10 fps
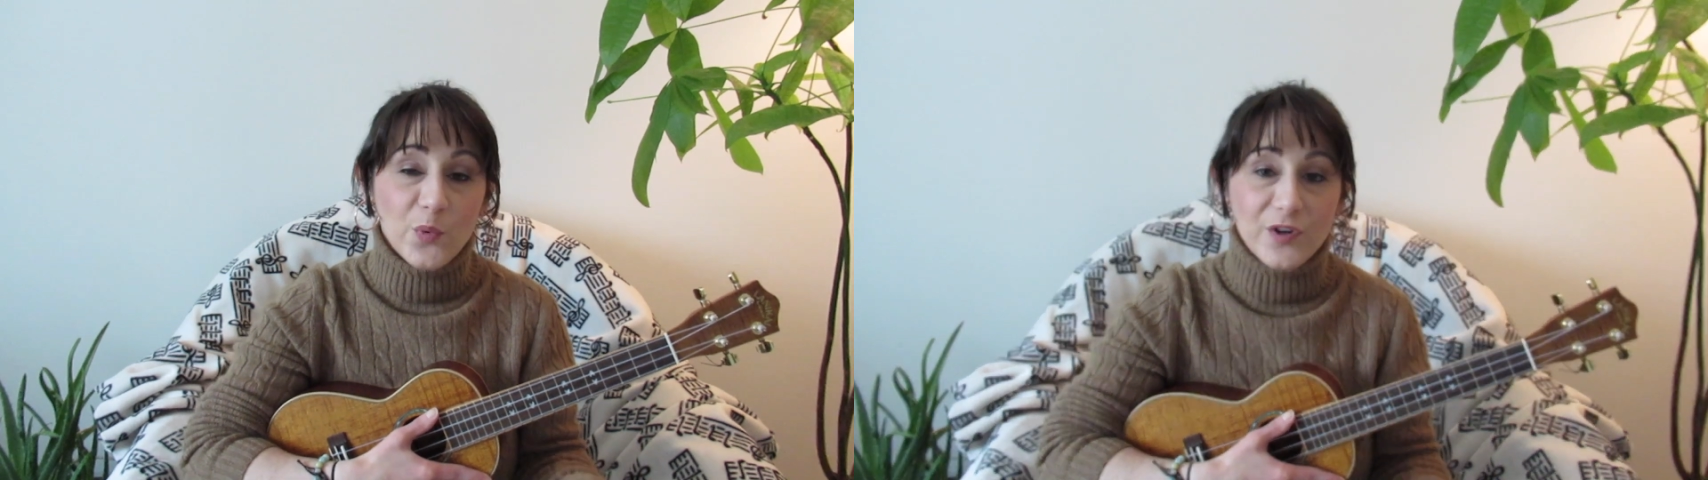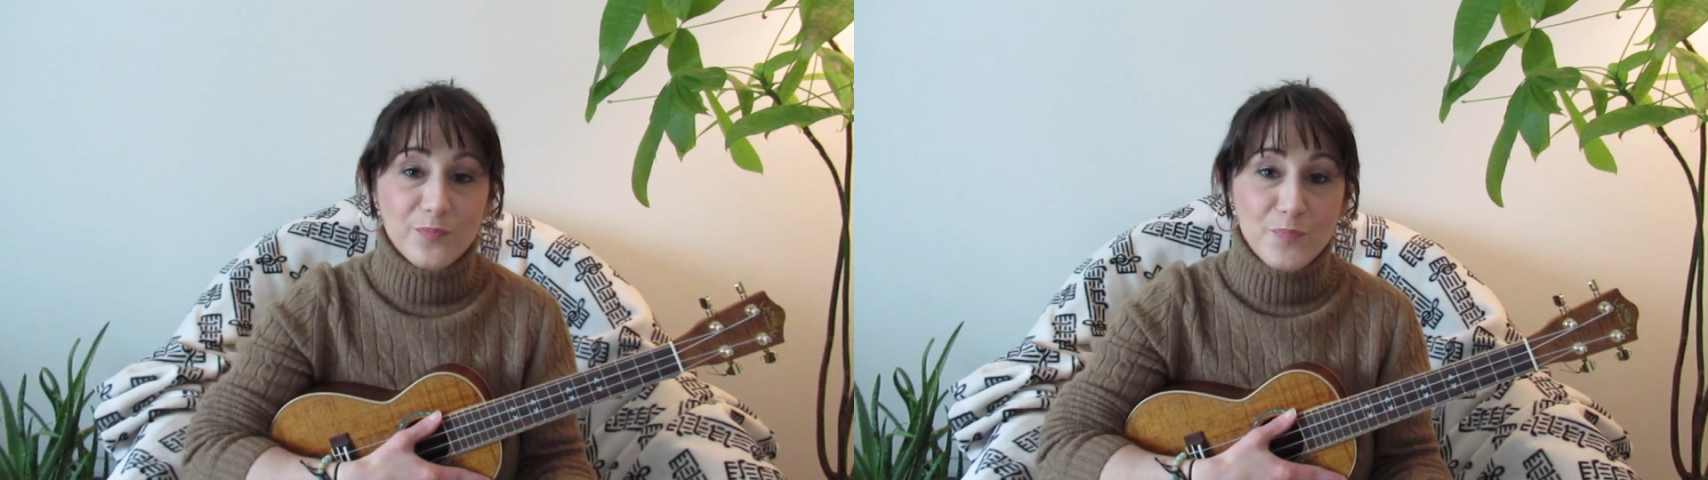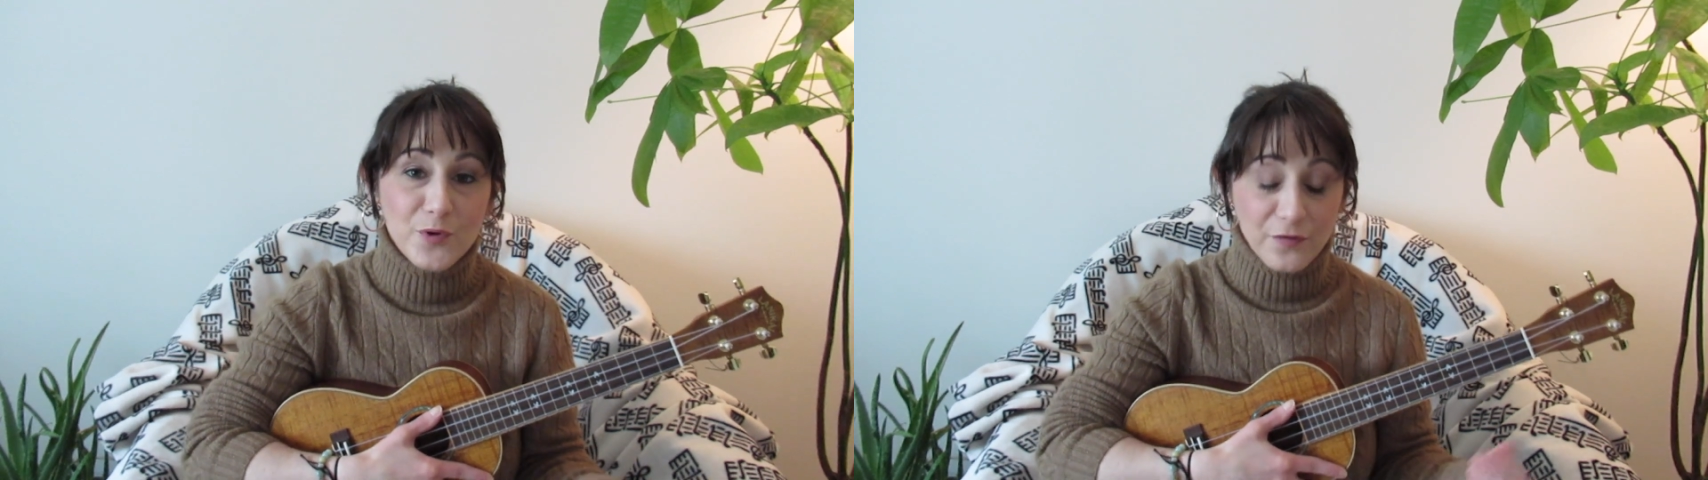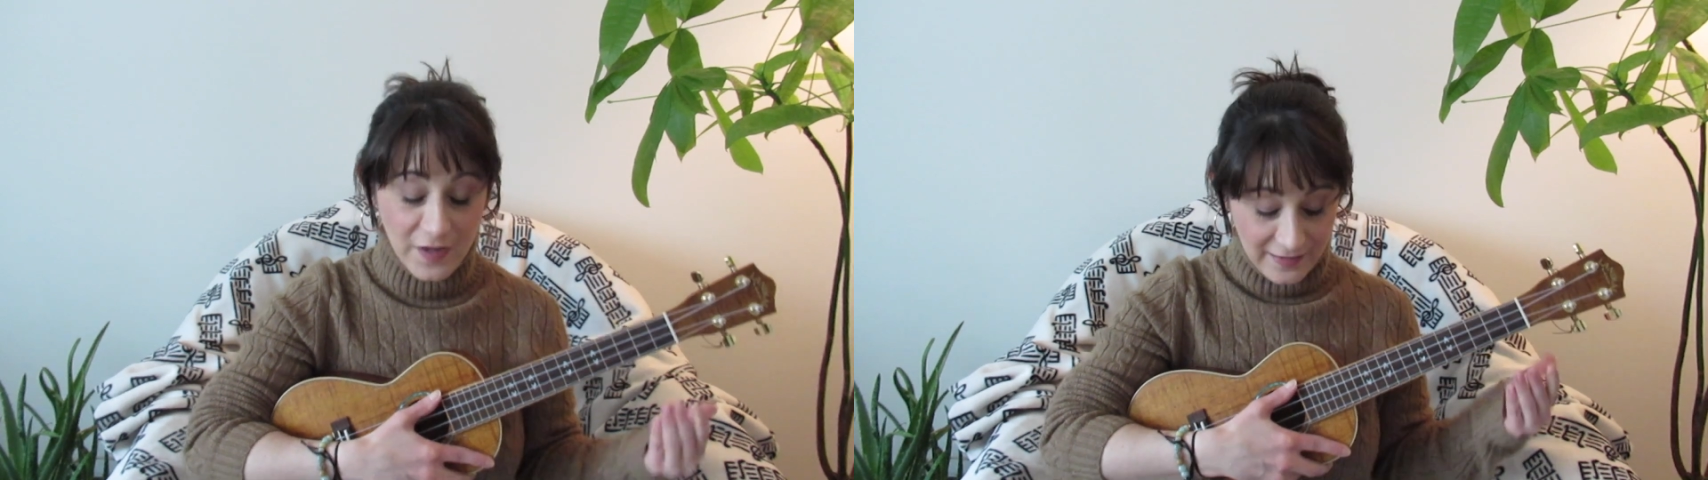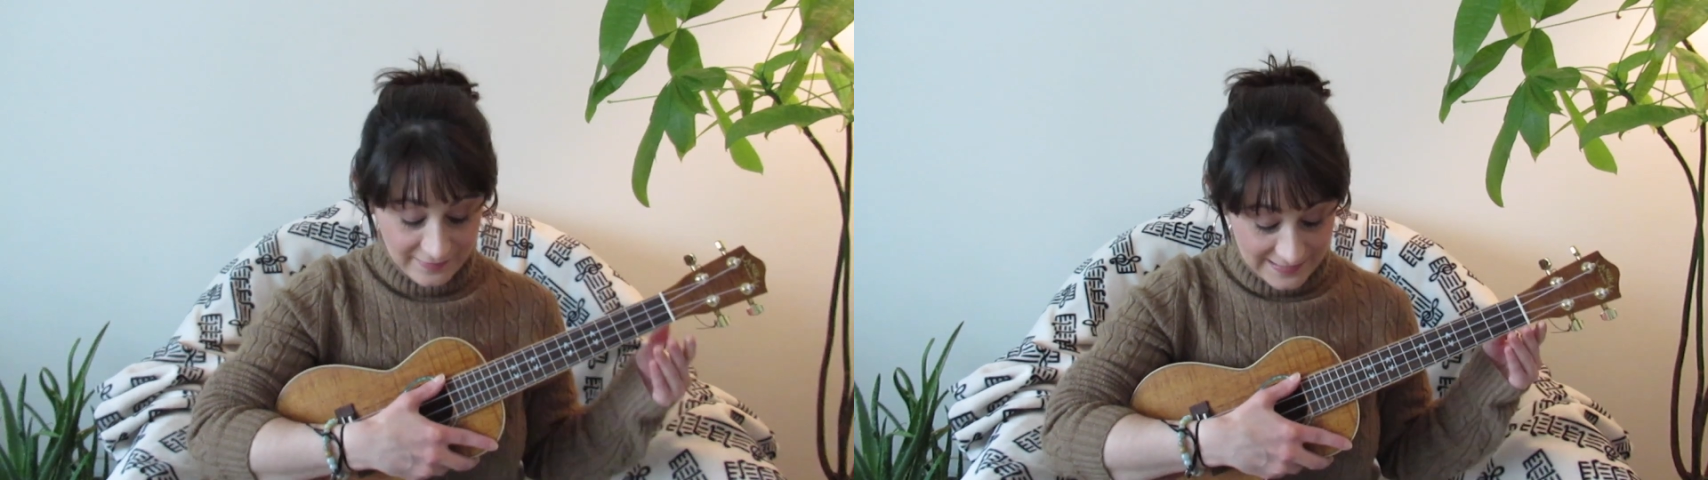we're
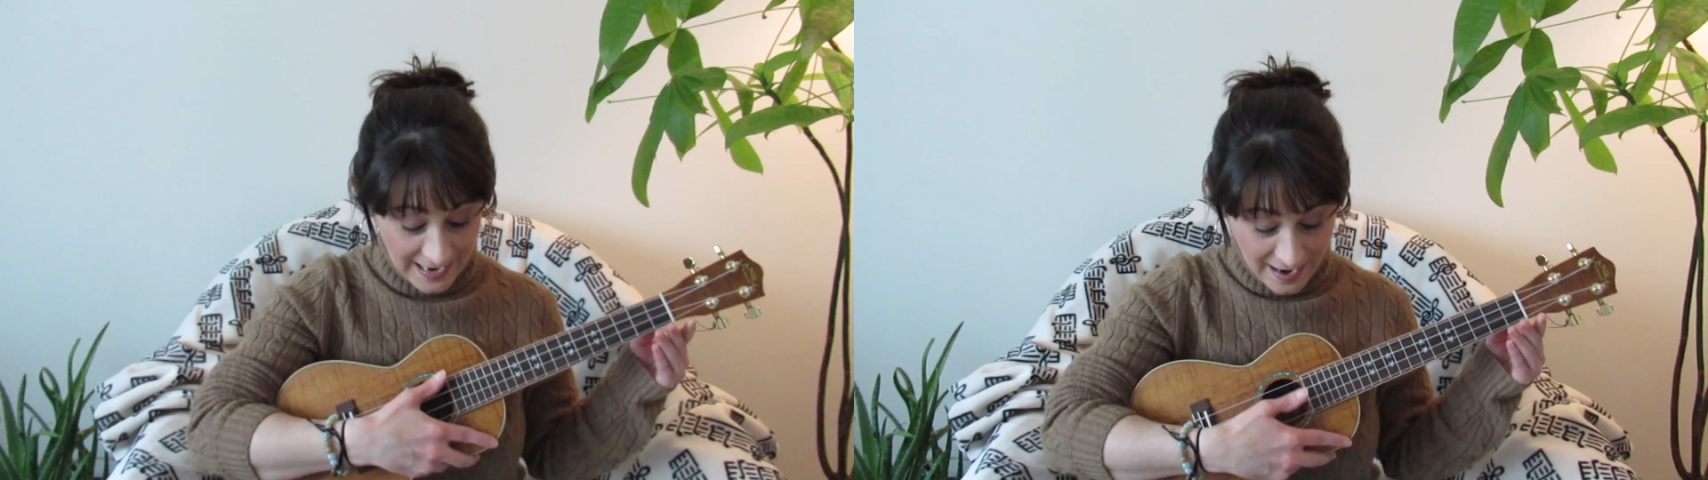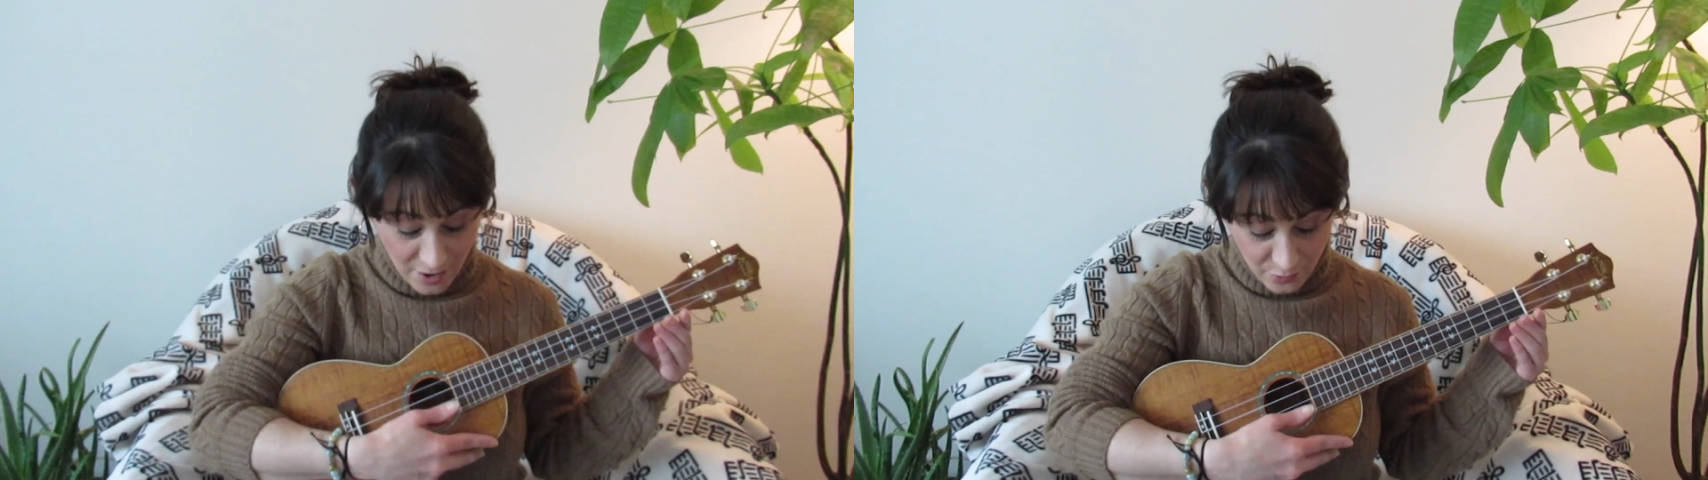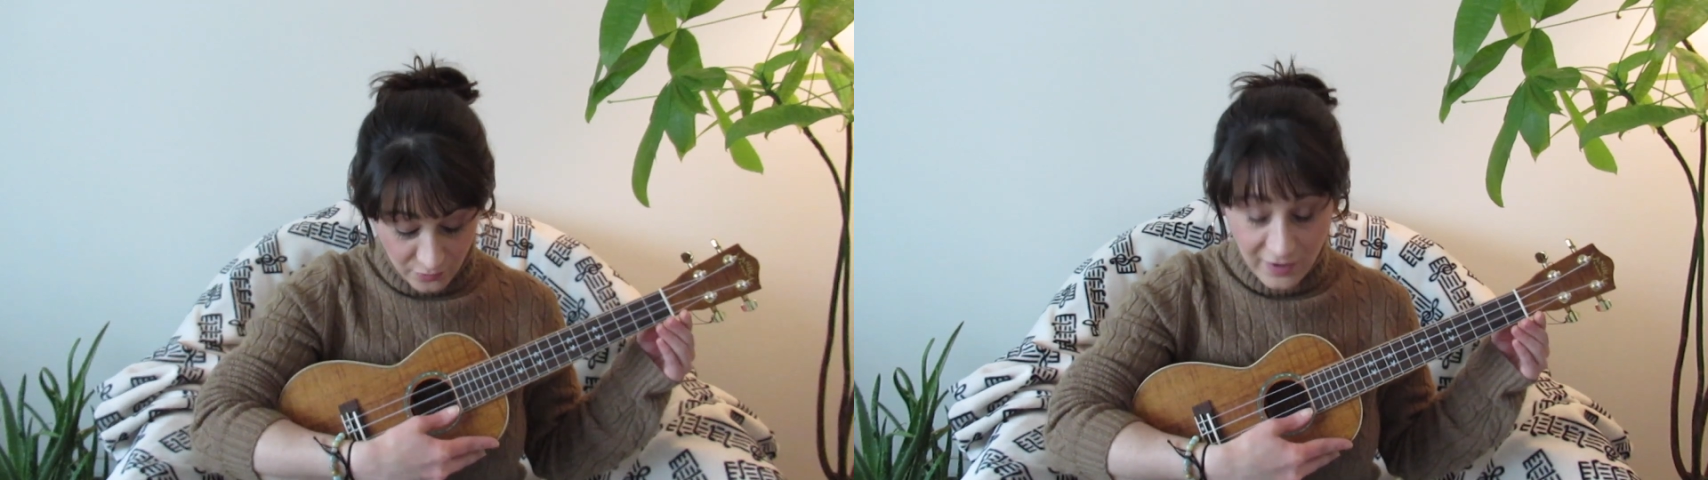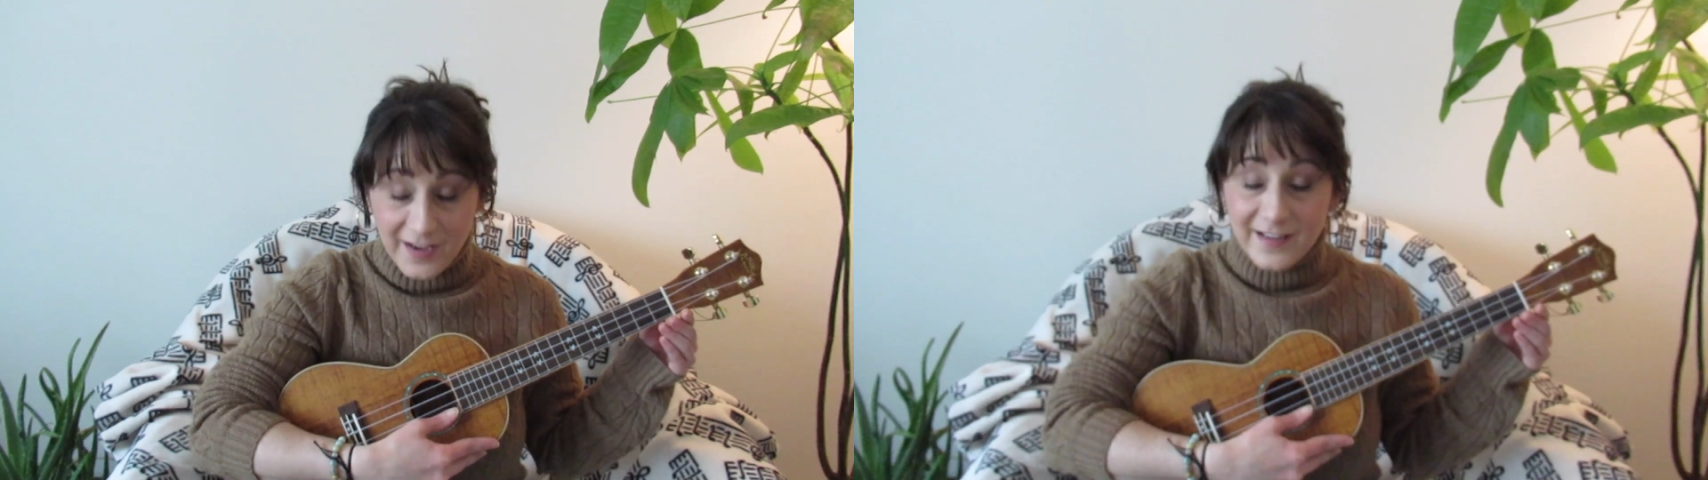moving down